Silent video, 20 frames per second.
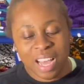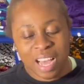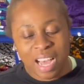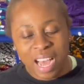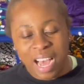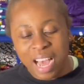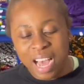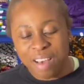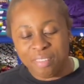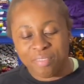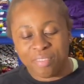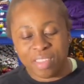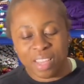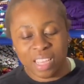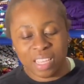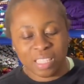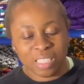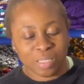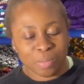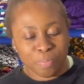I have
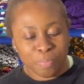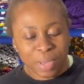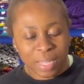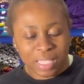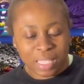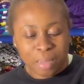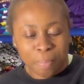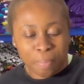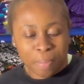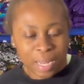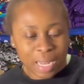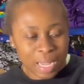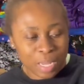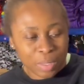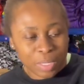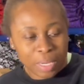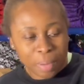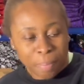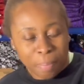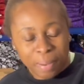things better
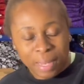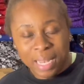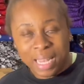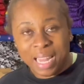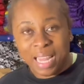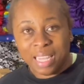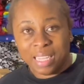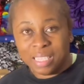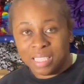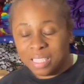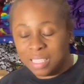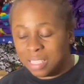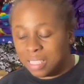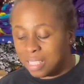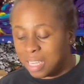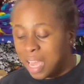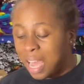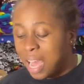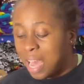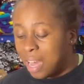
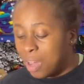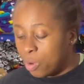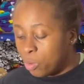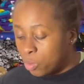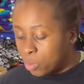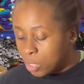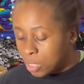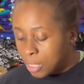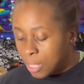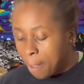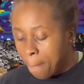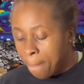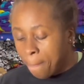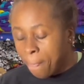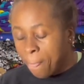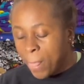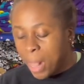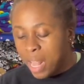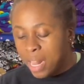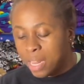planned out.
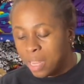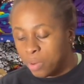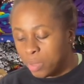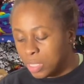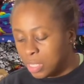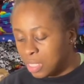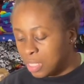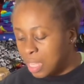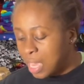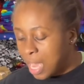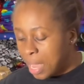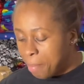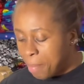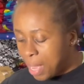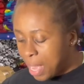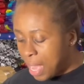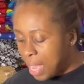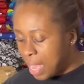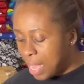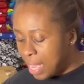There was a time
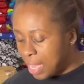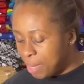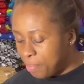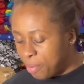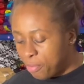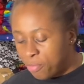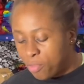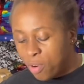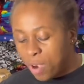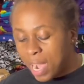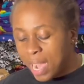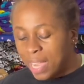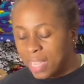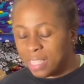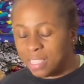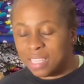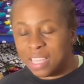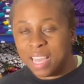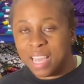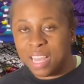I had, before I
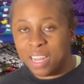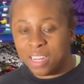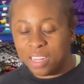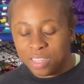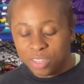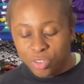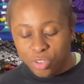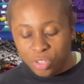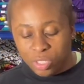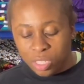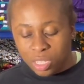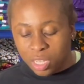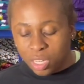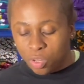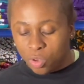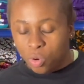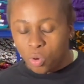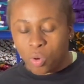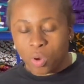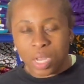started
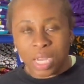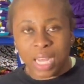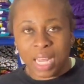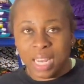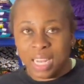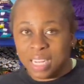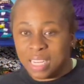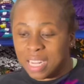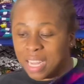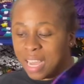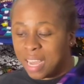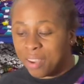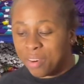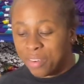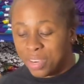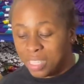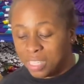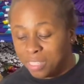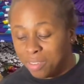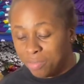using Google Calendar
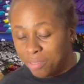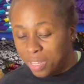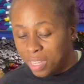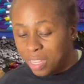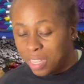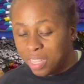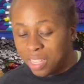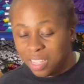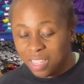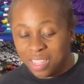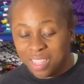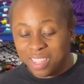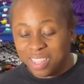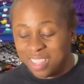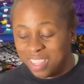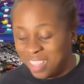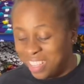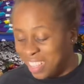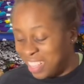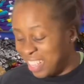aggressively,
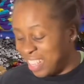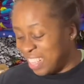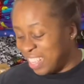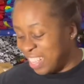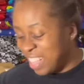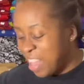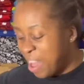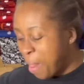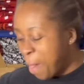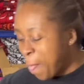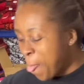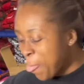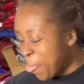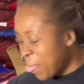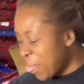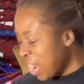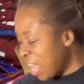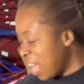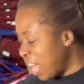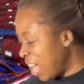
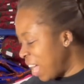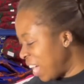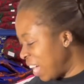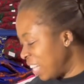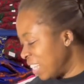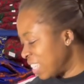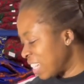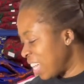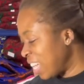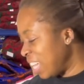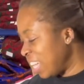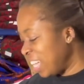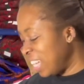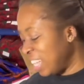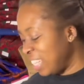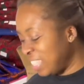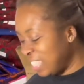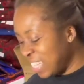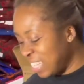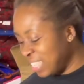I had
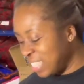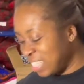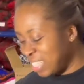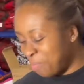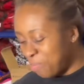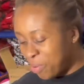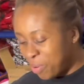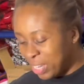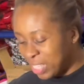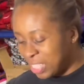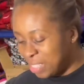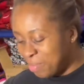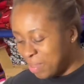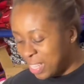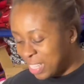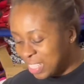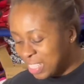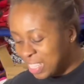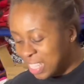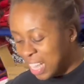a dentist
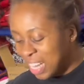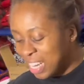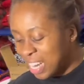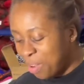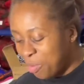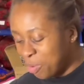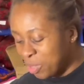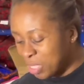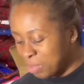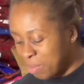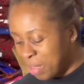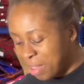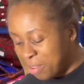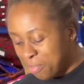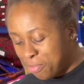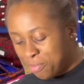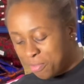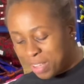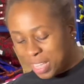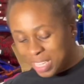appointment, and that was my
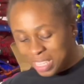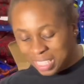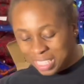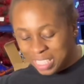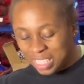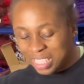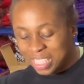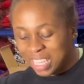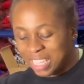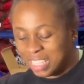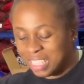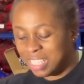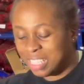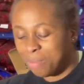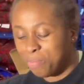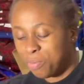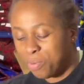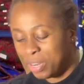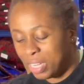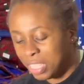first dentist
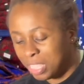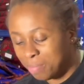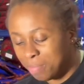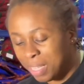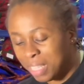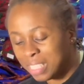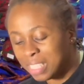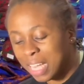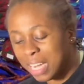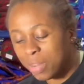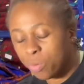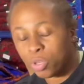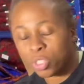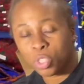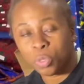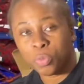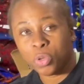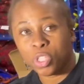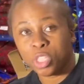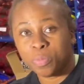appointment, and it was
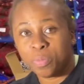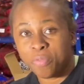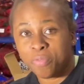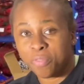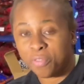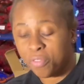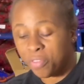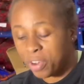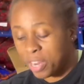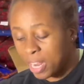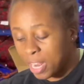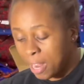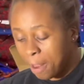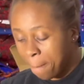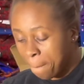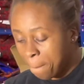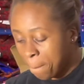supposed to be free